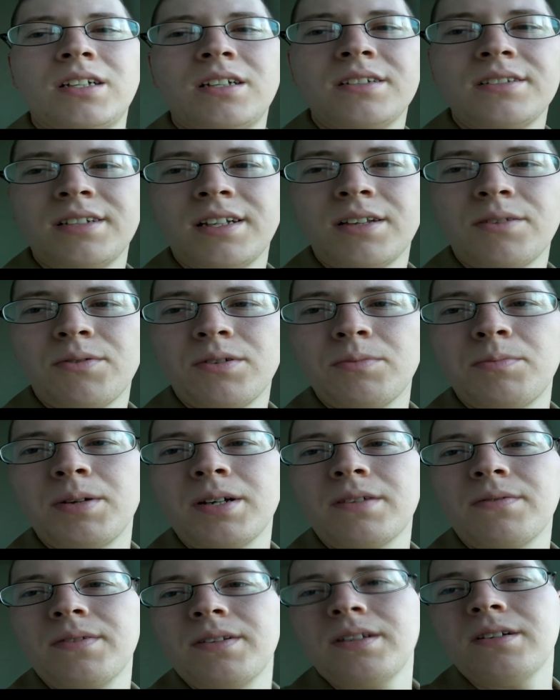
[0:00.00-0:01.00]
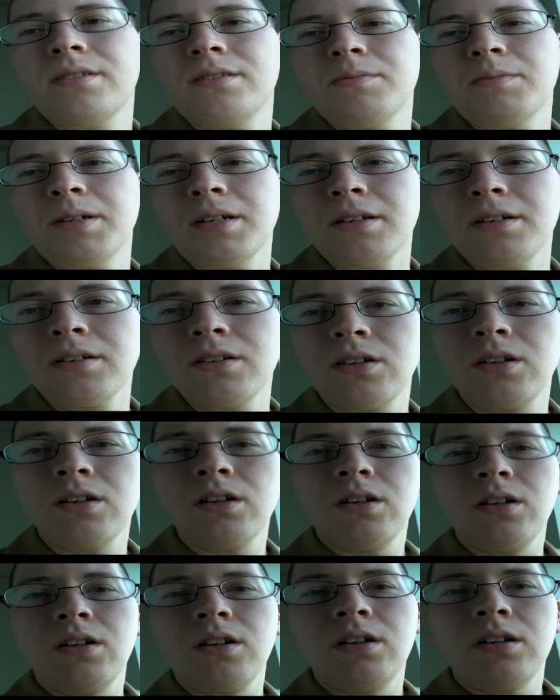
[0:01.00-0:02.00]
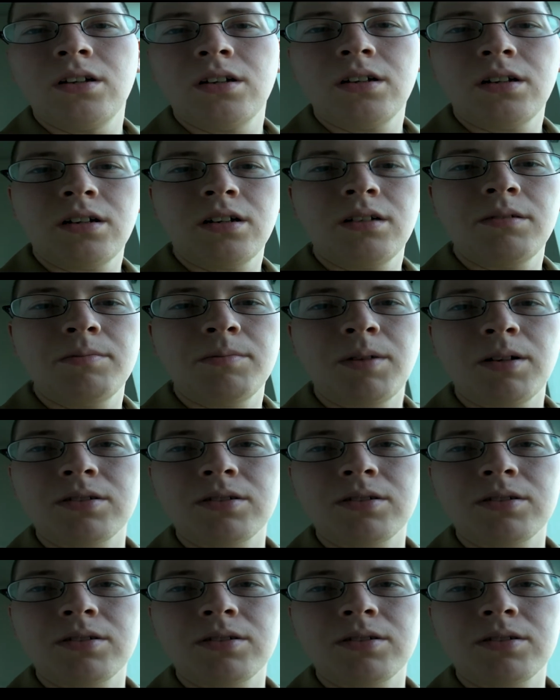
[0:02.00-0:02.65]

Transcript: it's not that real big of a deal to me. Um,